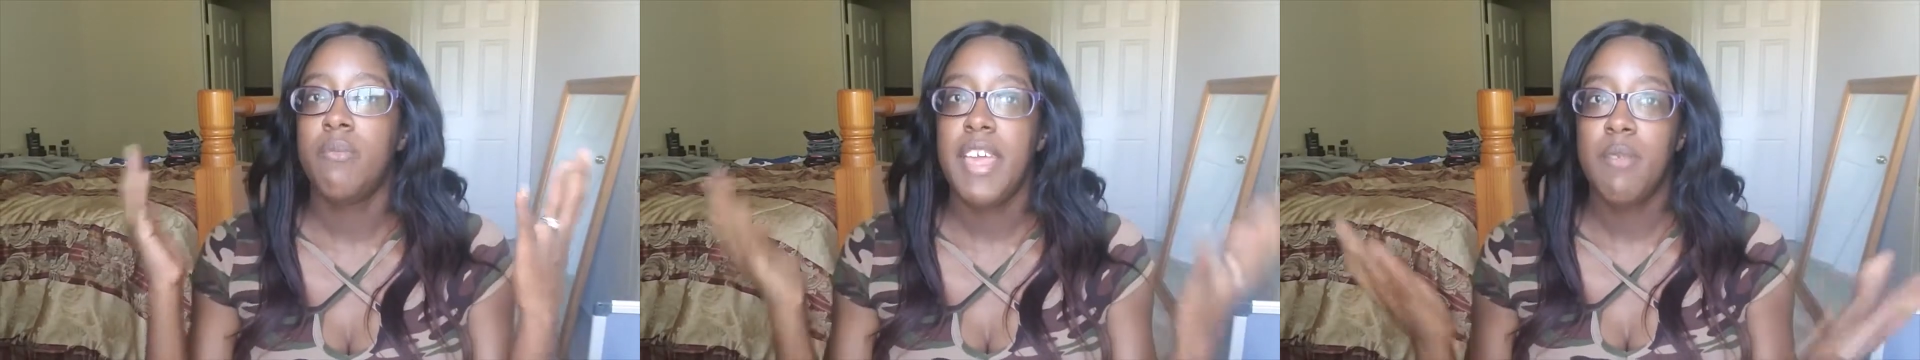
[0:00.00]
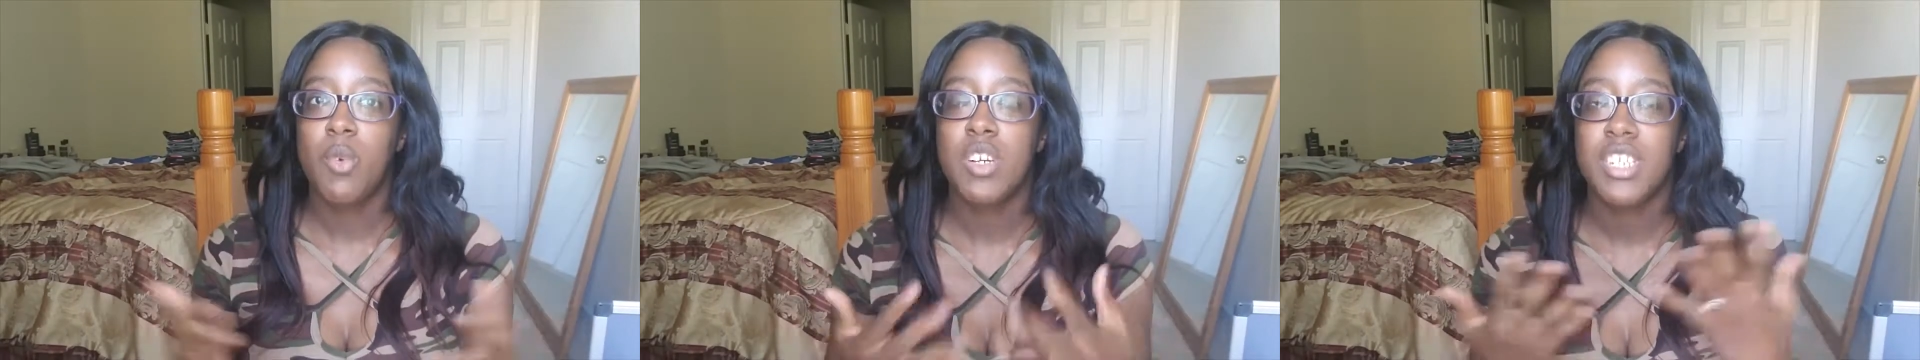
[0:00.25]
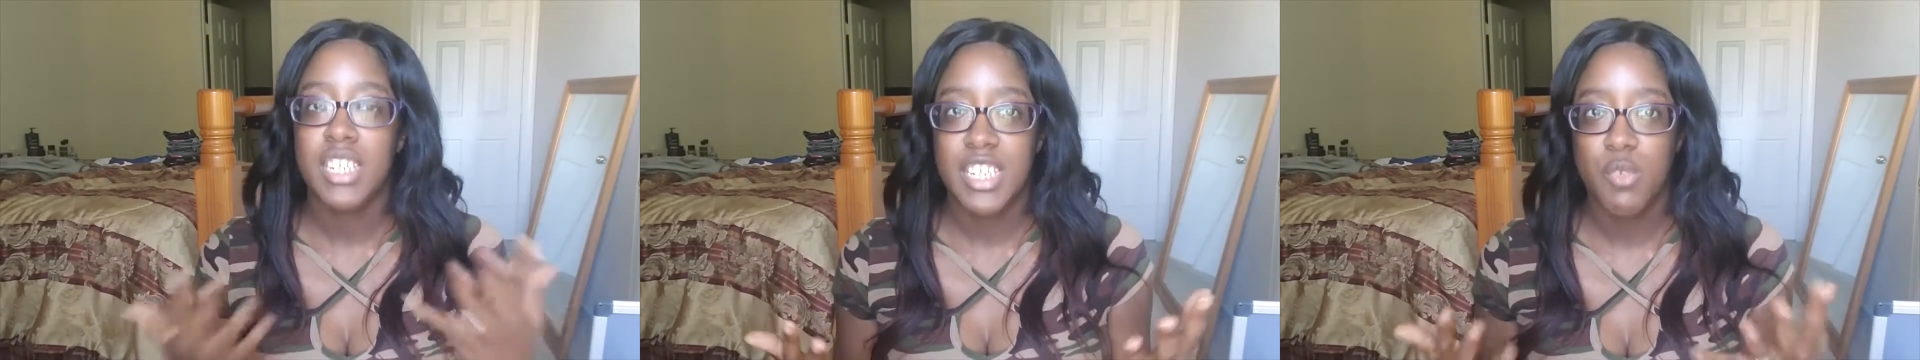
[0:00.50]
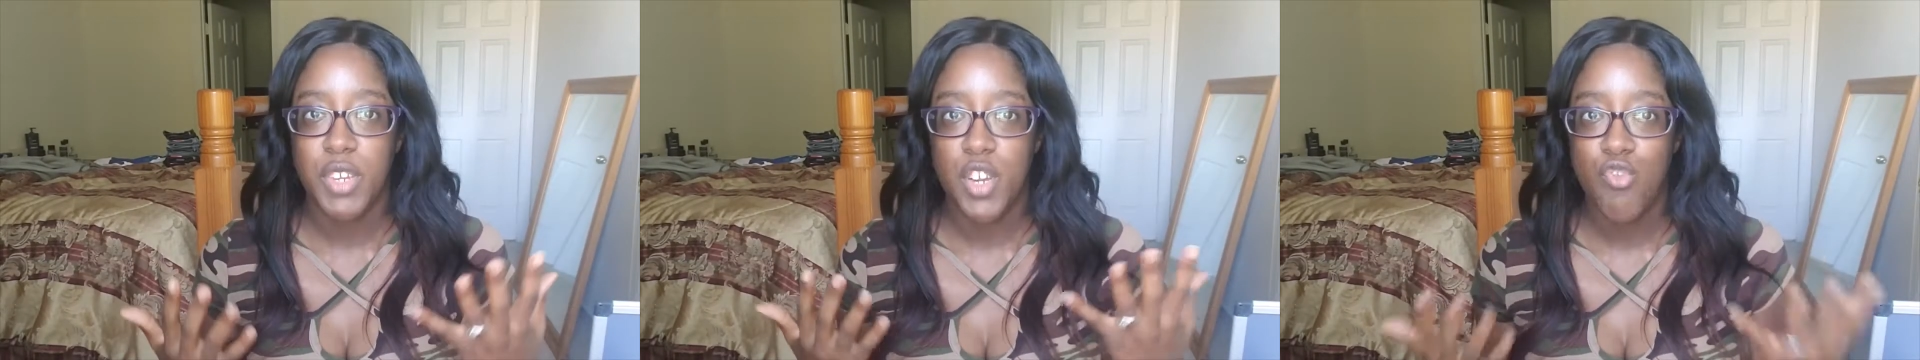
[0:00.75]
make more
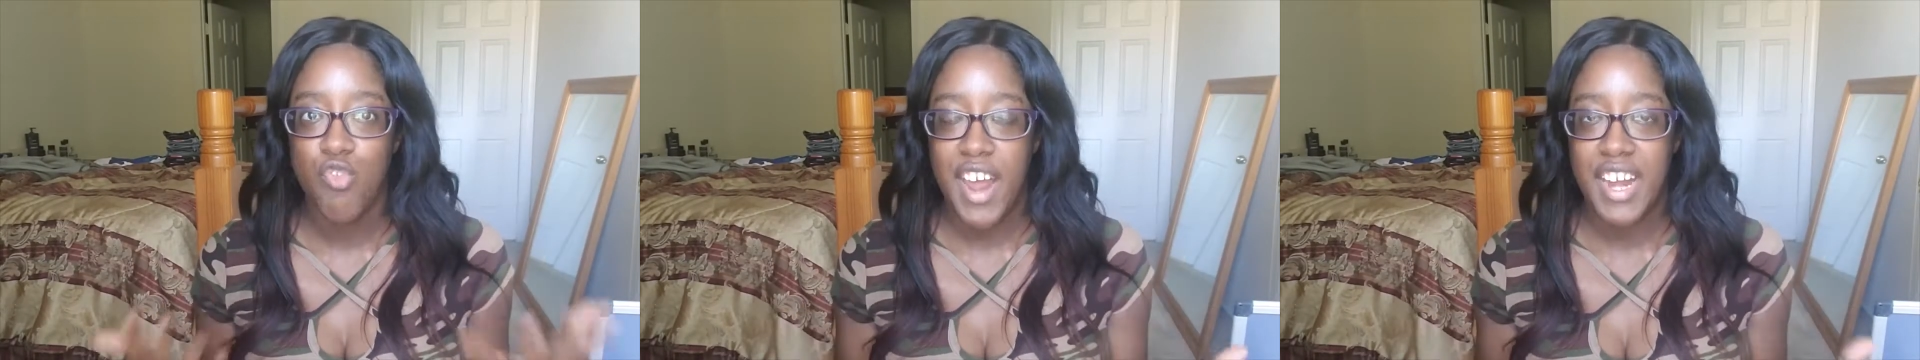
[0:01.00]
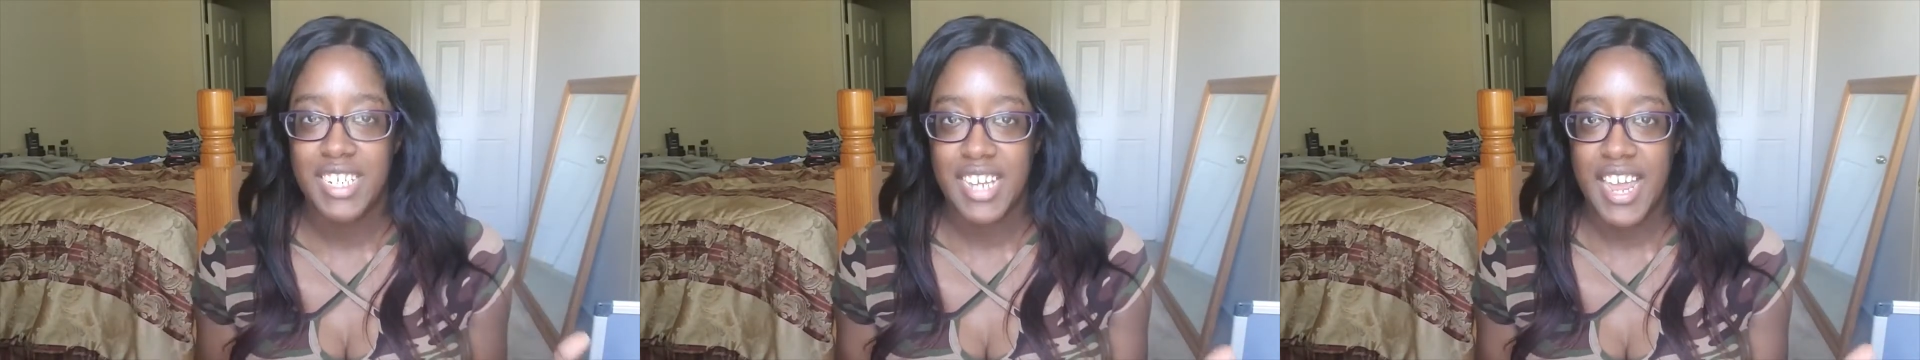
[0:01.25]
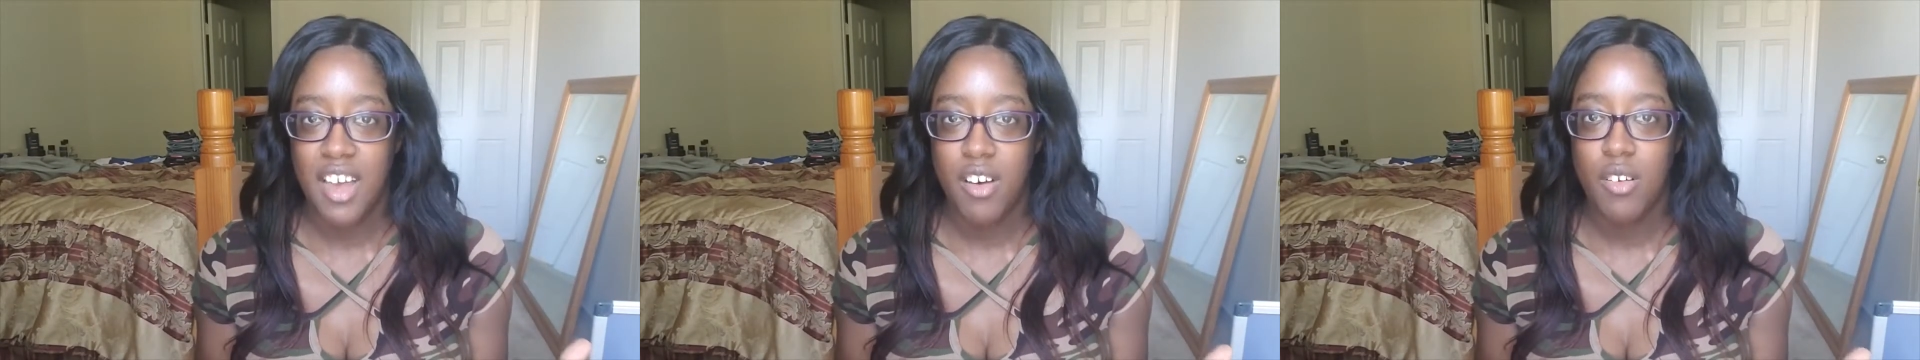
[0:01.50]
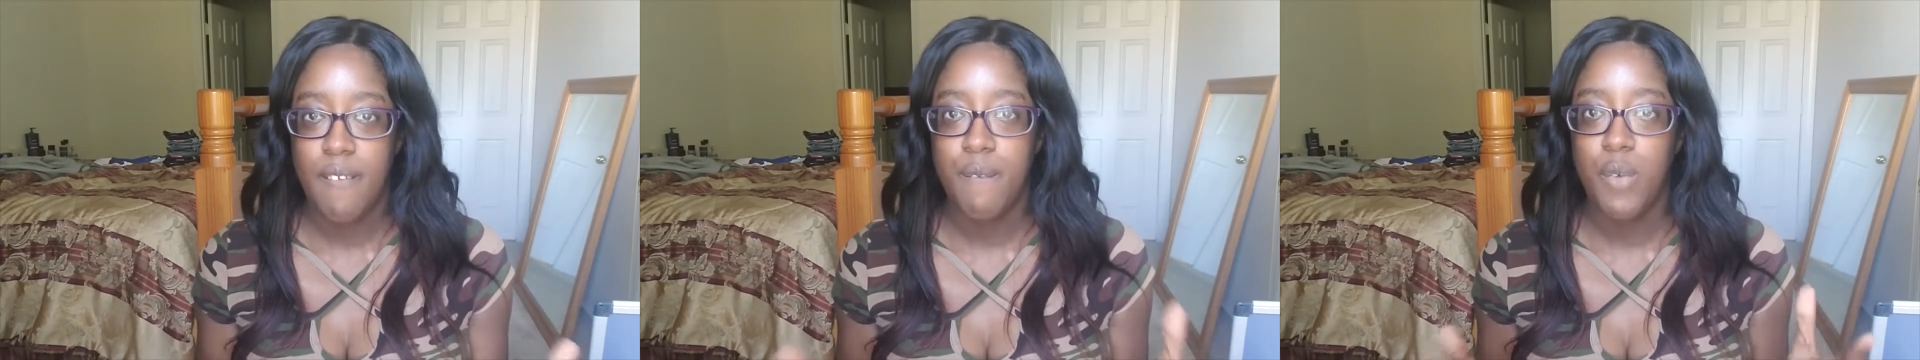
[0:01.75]
sense when you write it
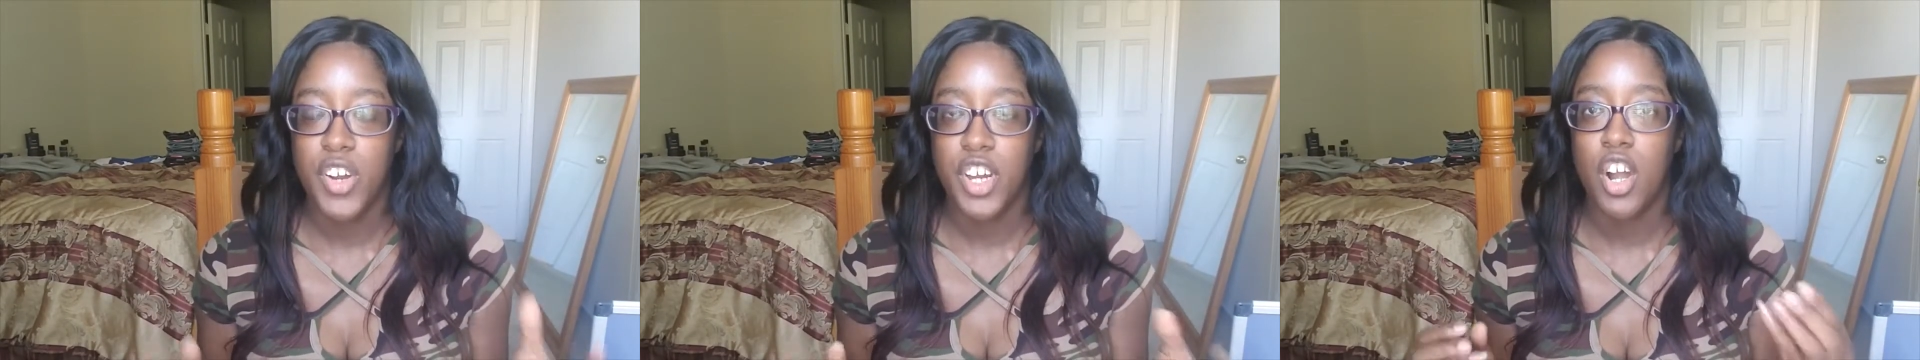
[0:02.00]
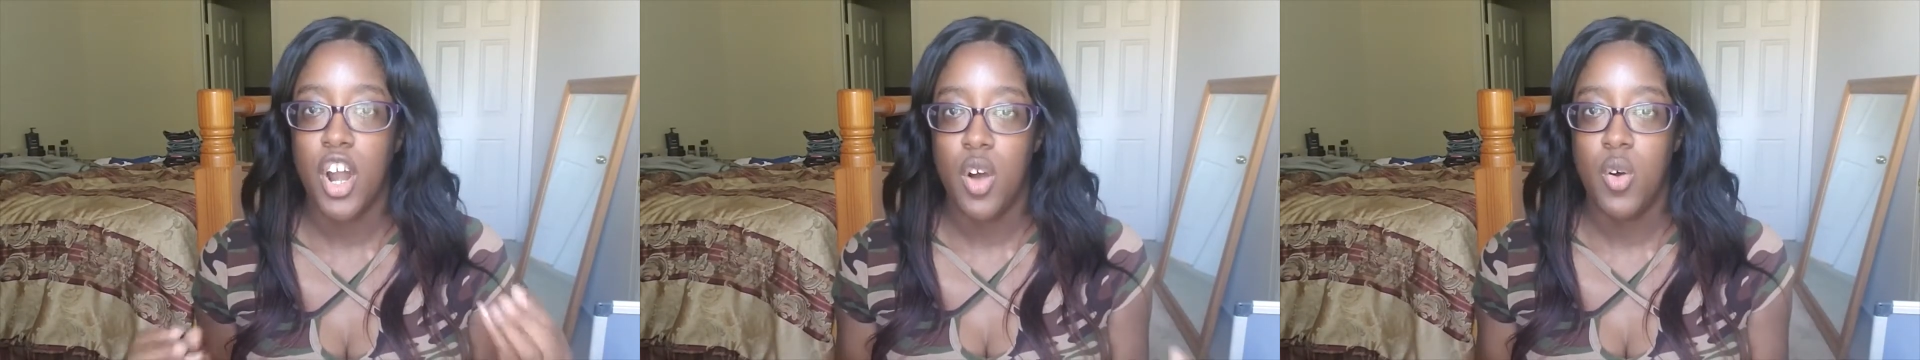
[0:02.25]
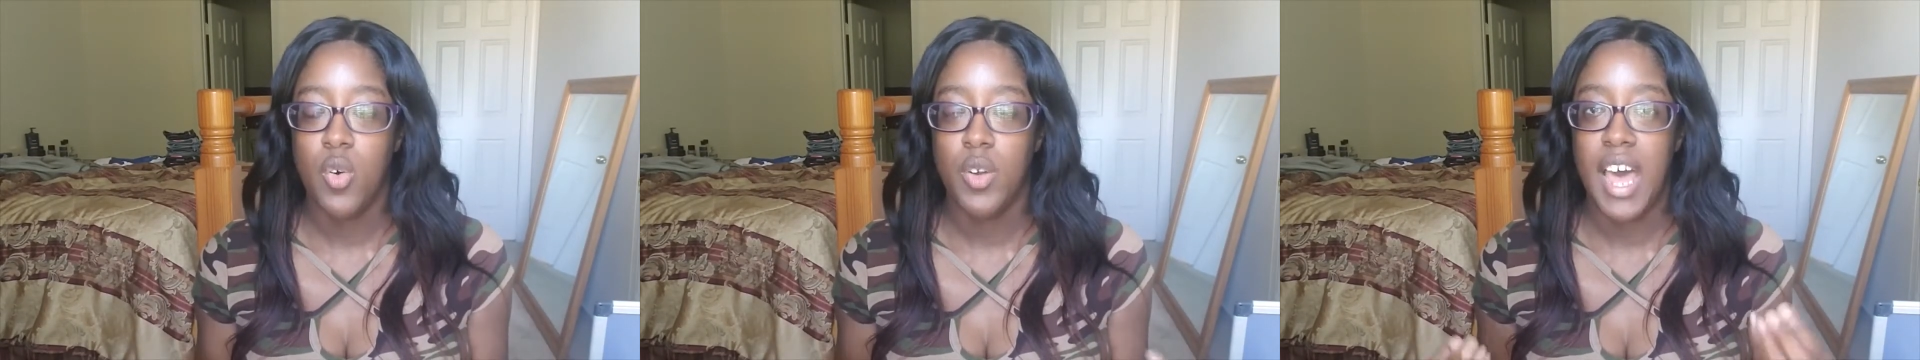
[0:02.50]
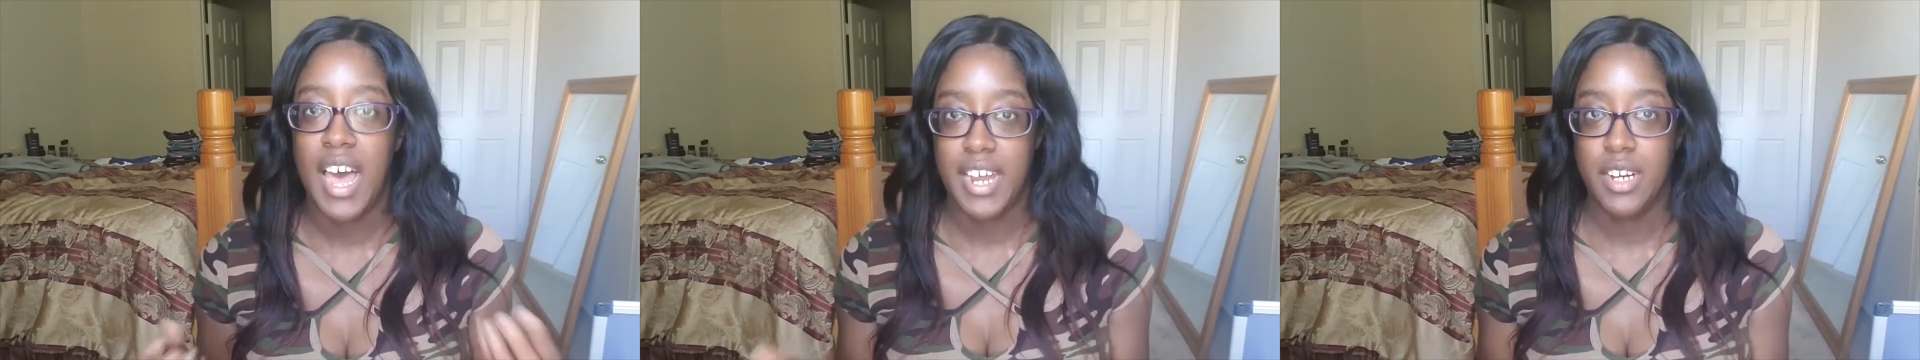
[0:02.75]
down for your
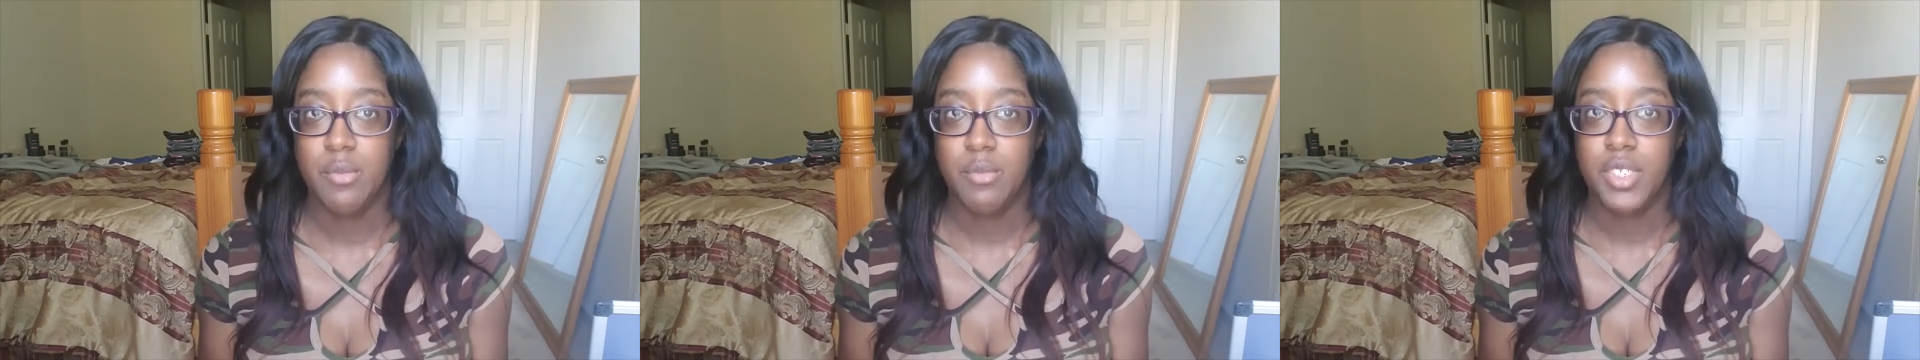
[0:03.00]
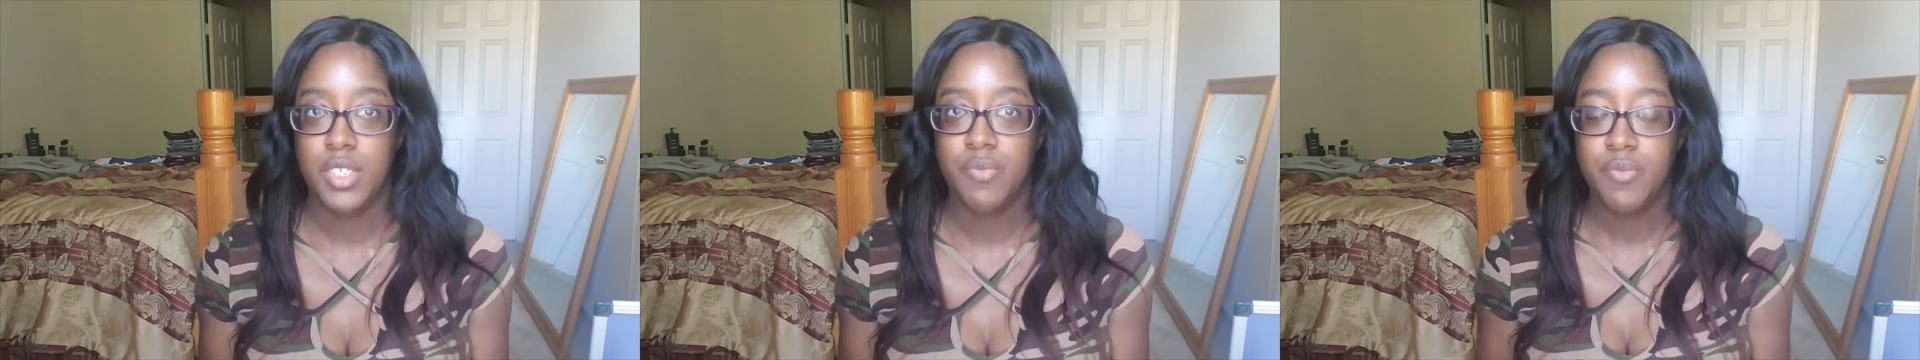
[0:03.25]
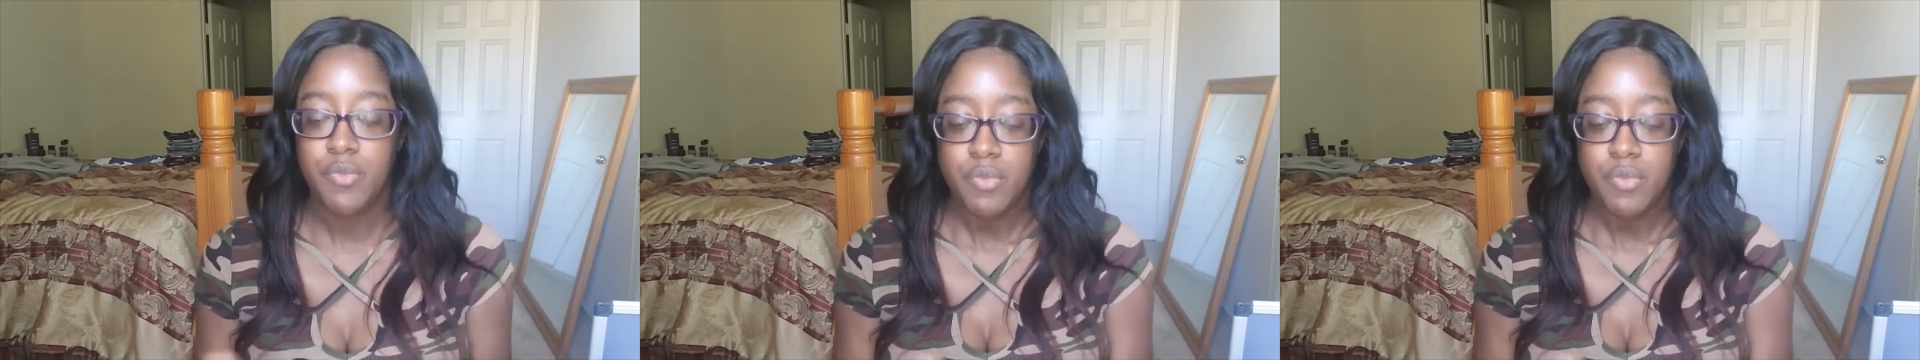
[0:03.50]
own items.